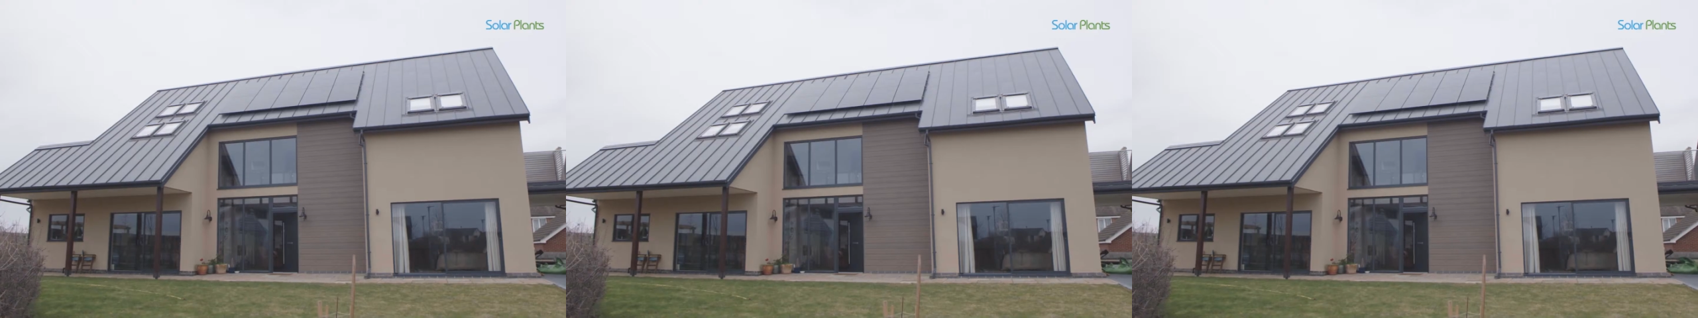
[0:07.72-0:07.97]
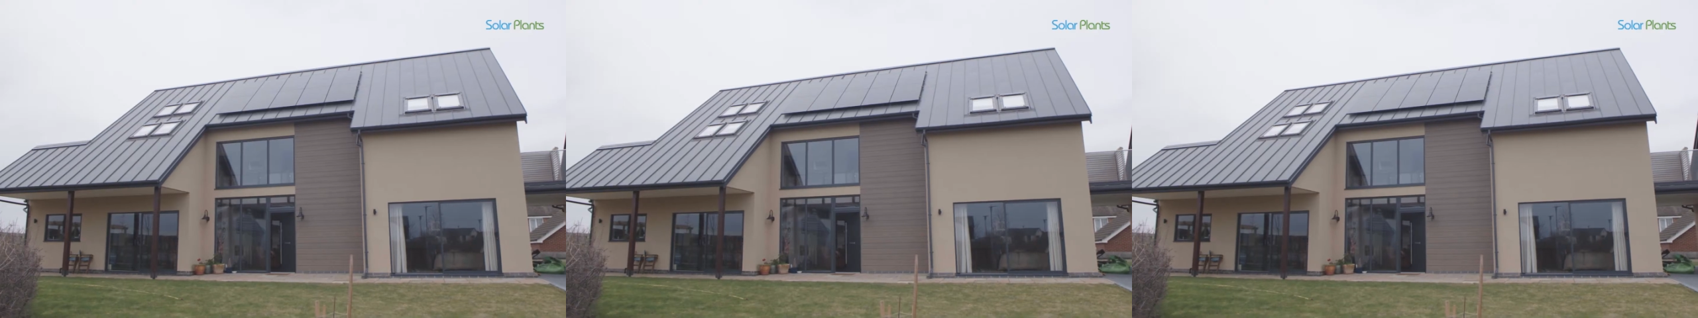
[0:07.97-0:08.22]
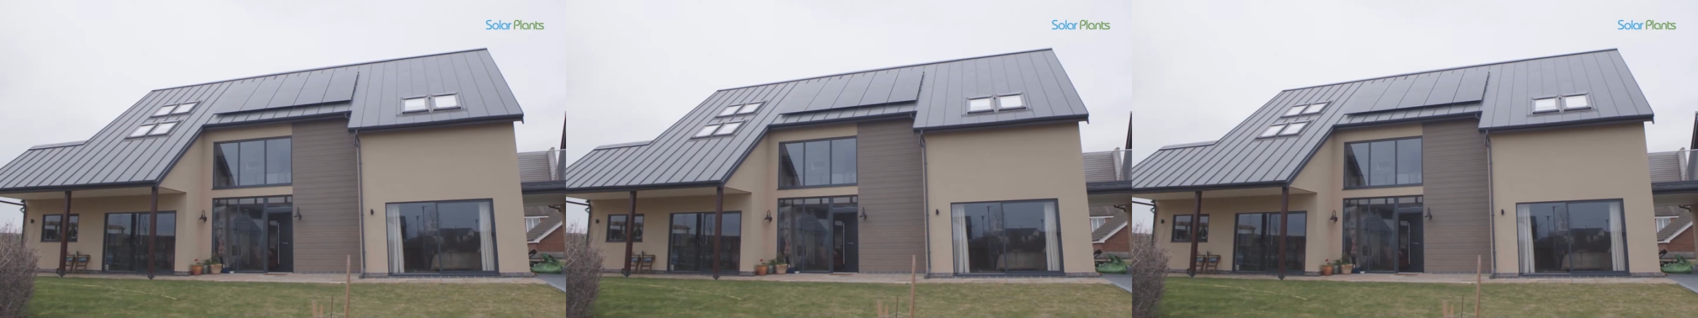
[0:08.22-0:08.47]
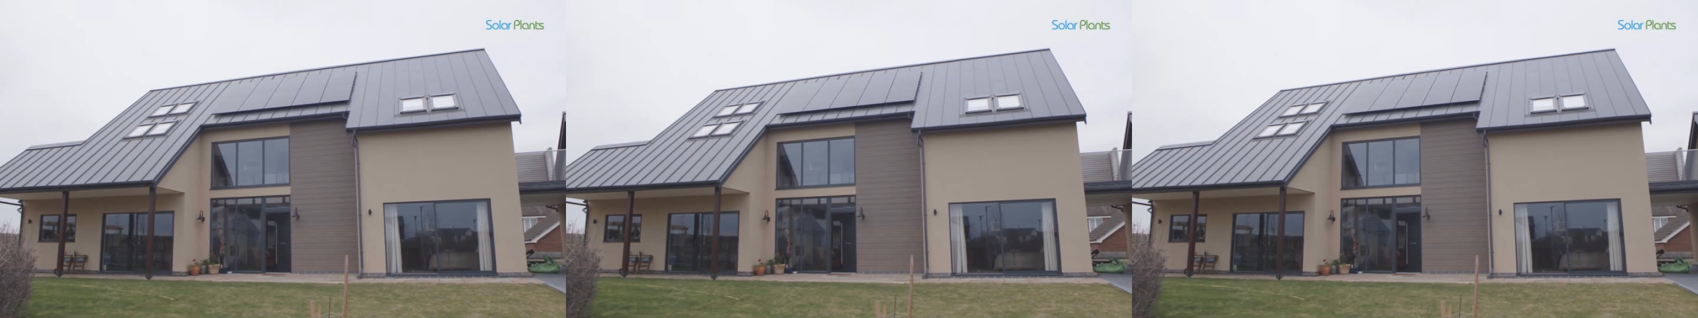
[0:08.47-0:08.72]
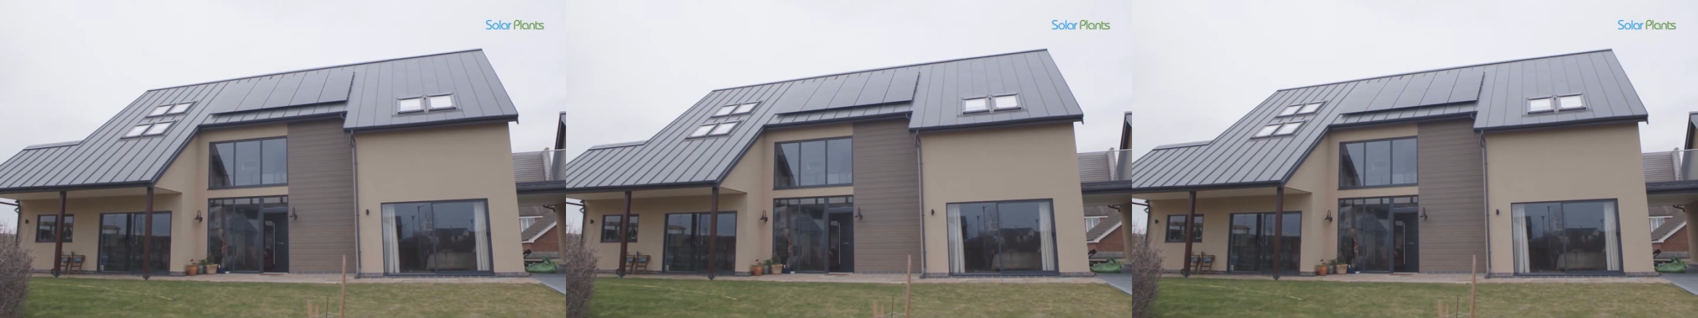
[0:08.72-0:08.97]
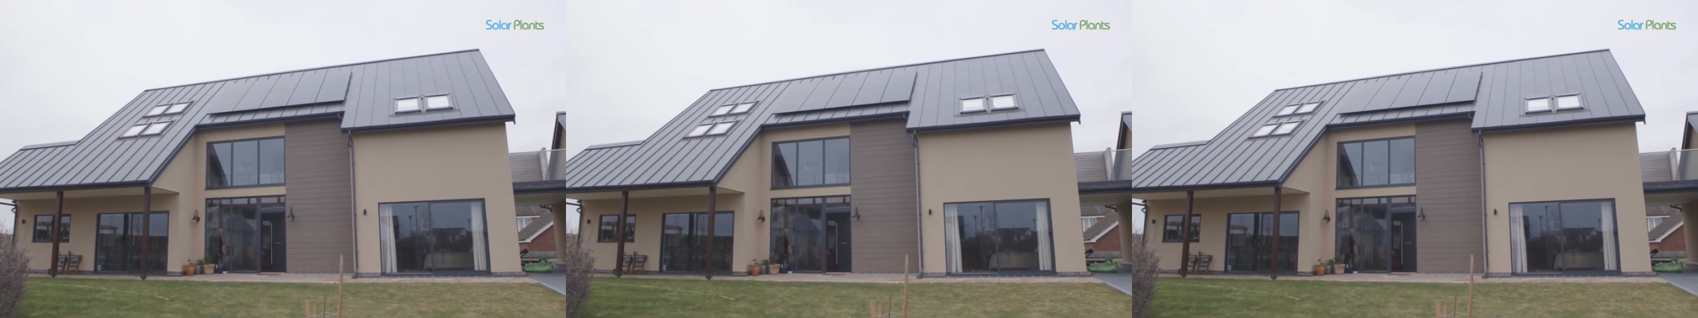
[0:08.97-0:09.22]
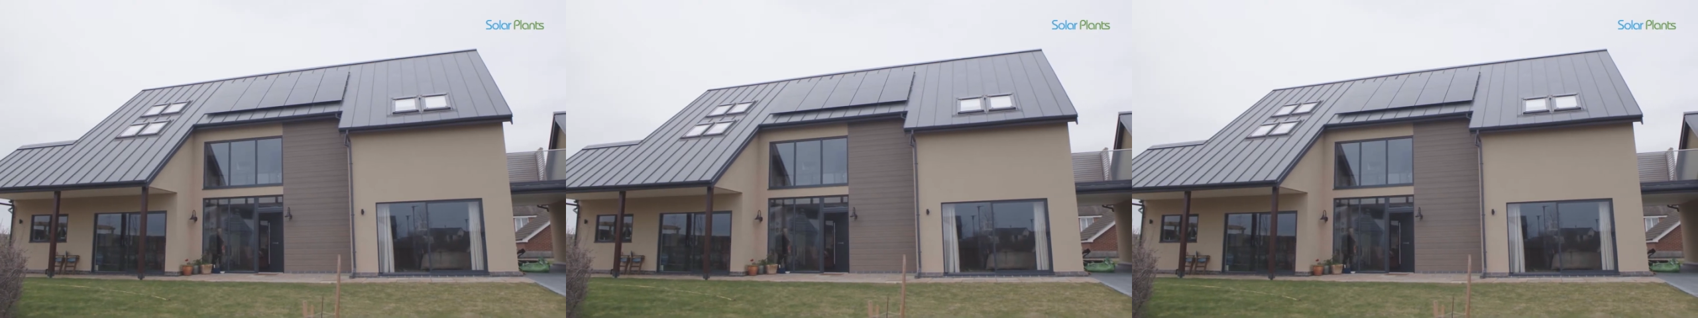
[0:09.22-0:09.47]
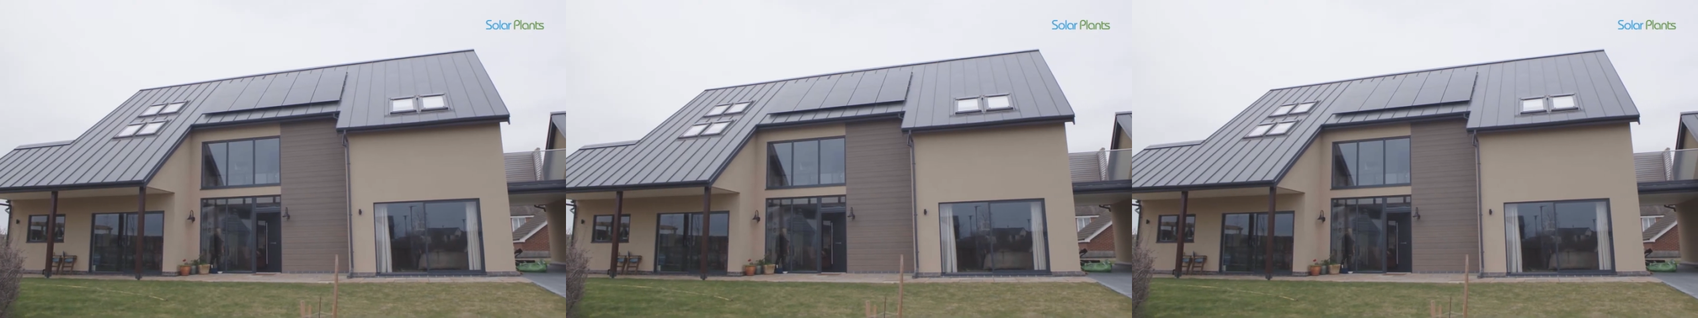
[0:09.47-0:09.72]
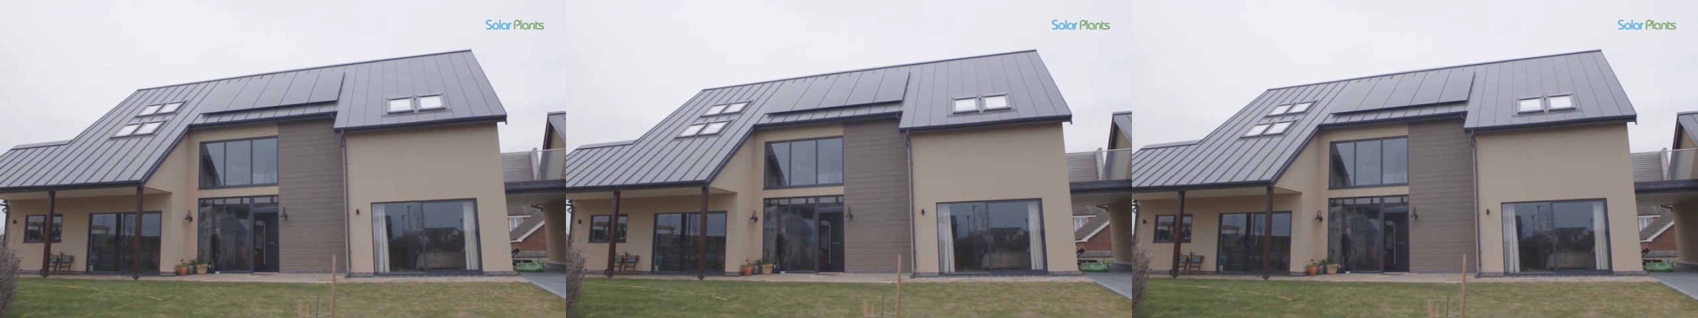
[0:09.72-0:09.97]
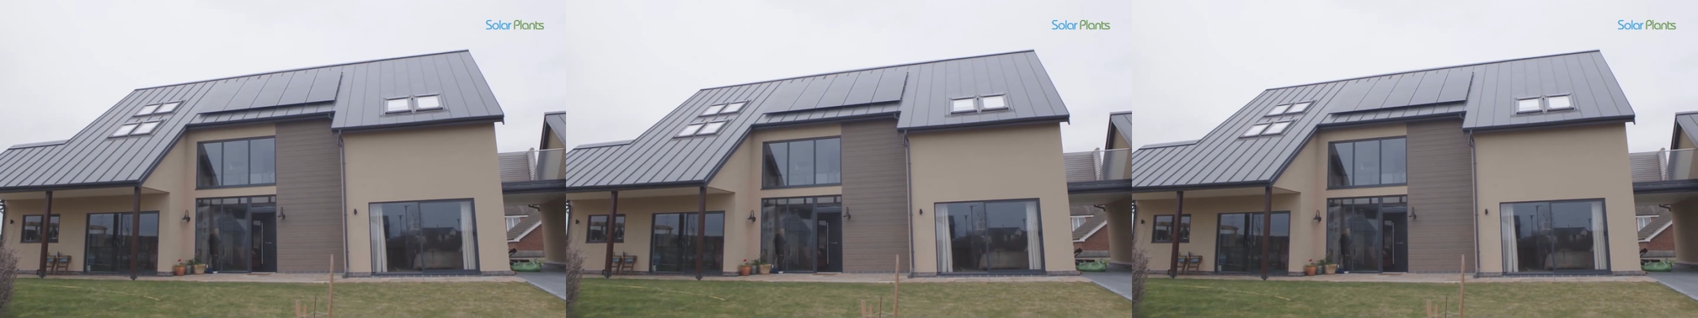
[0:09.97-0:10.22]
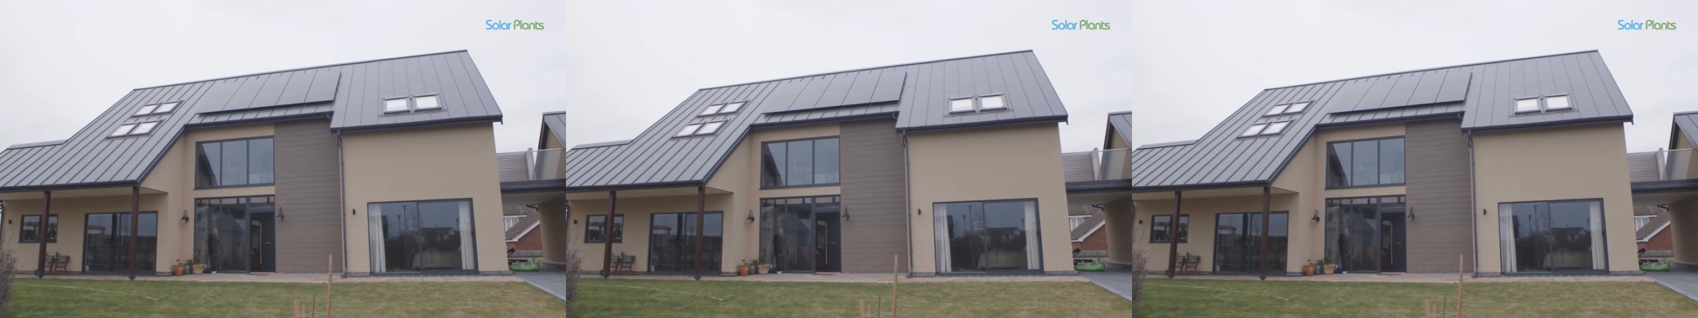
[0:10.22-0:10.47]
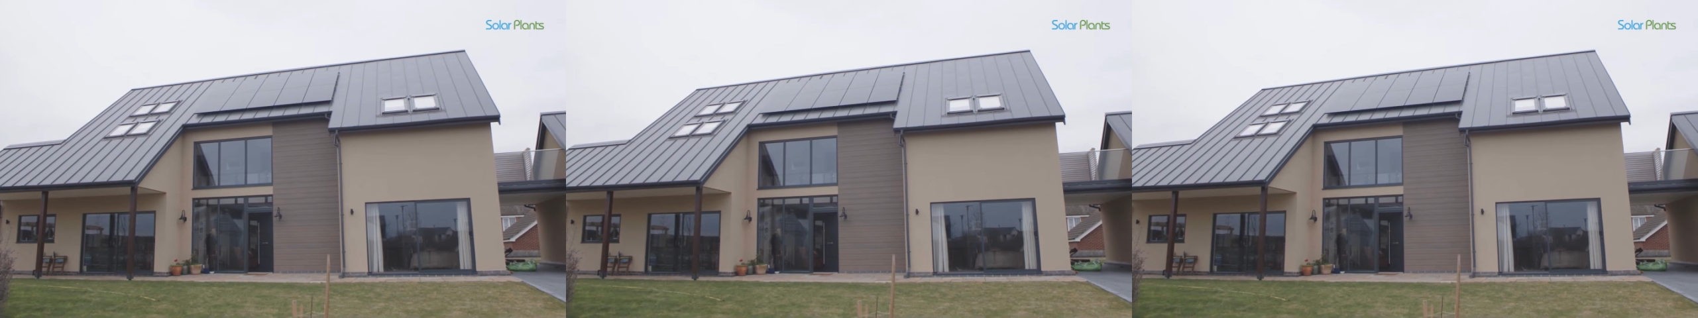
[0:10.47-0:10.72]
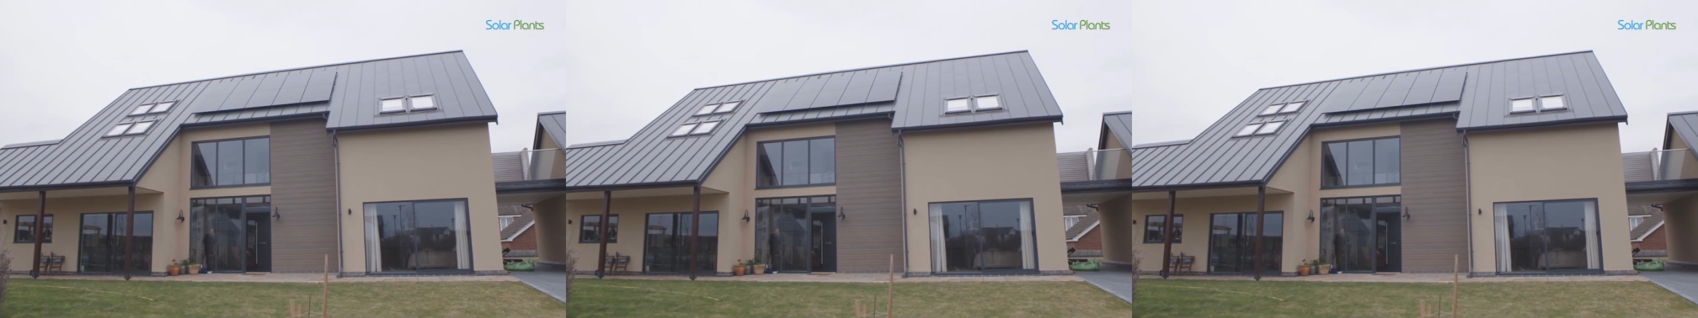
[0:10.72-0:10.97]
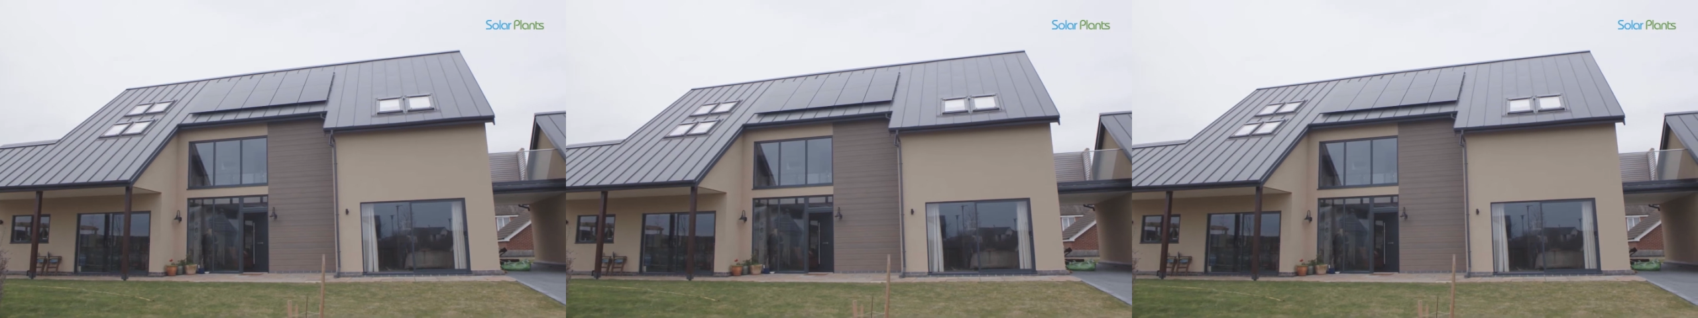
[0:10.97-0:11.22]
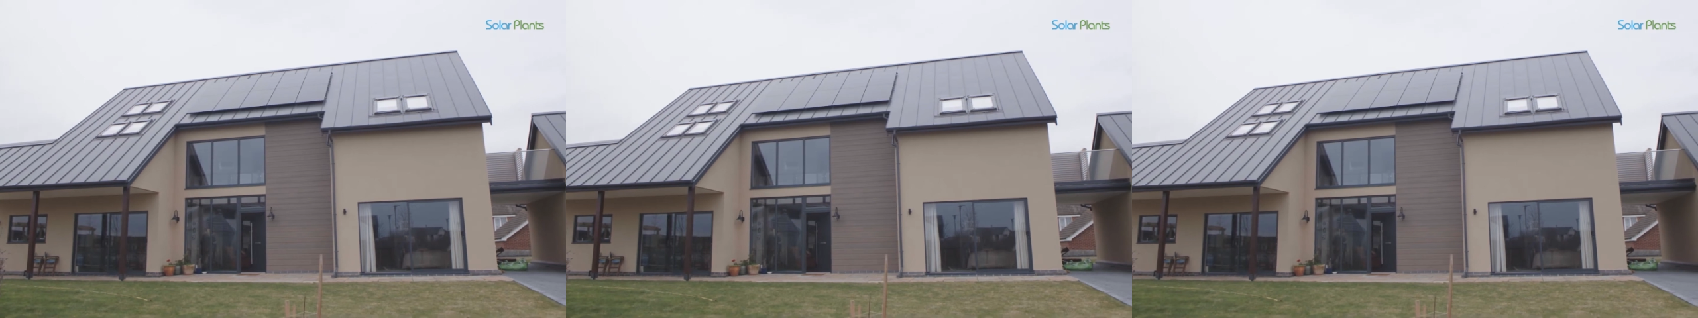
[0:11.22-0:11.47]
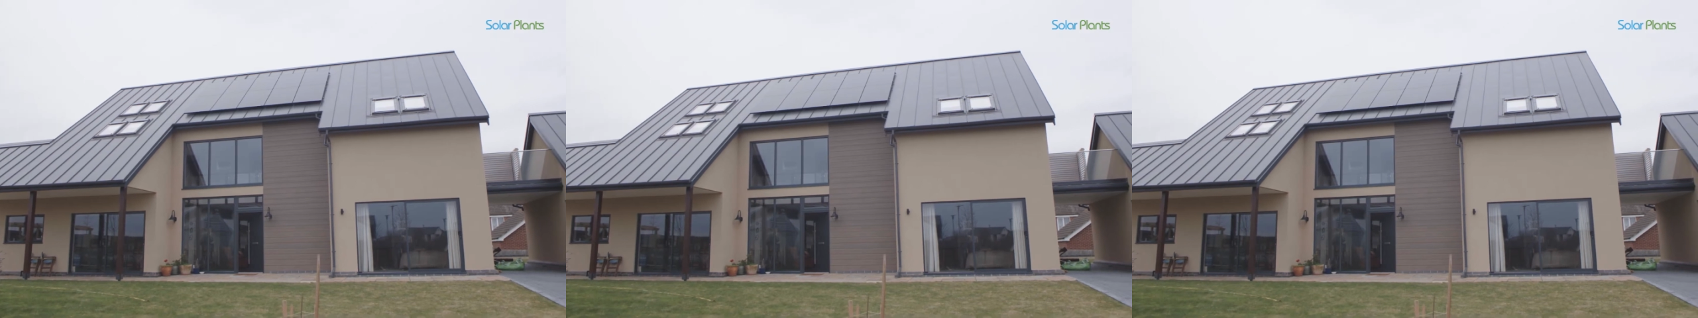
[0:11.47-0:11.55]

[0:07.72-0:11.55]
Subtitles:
(no speaker visible)